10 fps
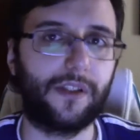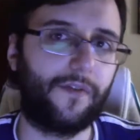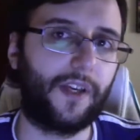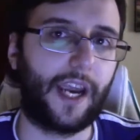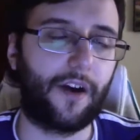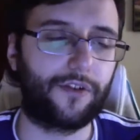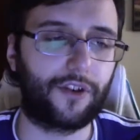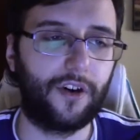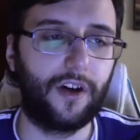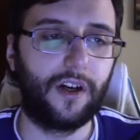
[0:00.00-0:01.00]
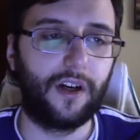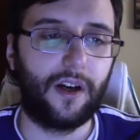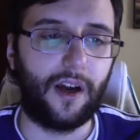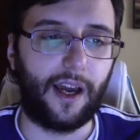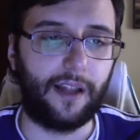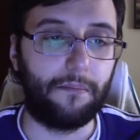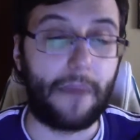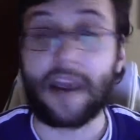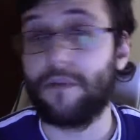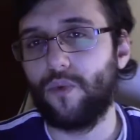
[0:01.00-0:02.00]
of the character, and
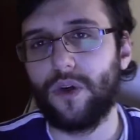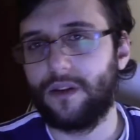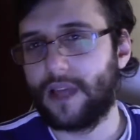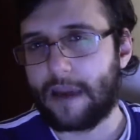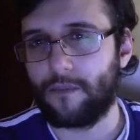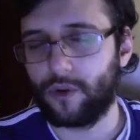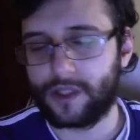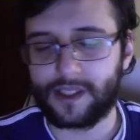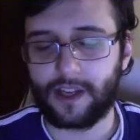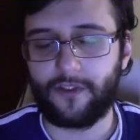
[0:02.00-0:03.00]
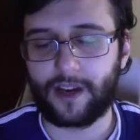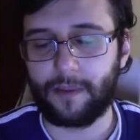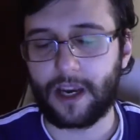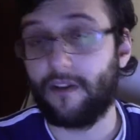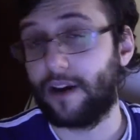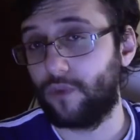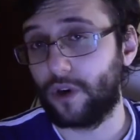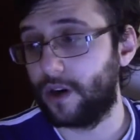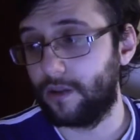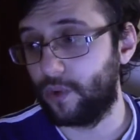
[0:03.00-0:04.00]
maybe with game modes and stuff coming out, like
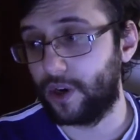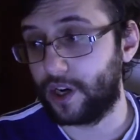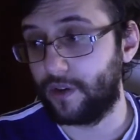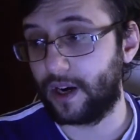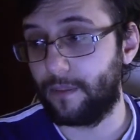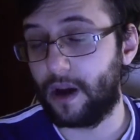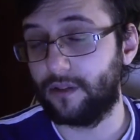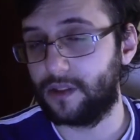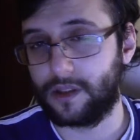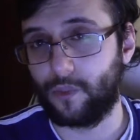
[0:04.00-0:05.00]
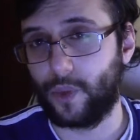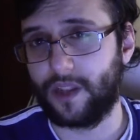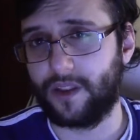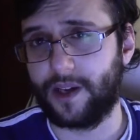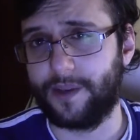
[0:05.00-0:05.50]
we're hearing about with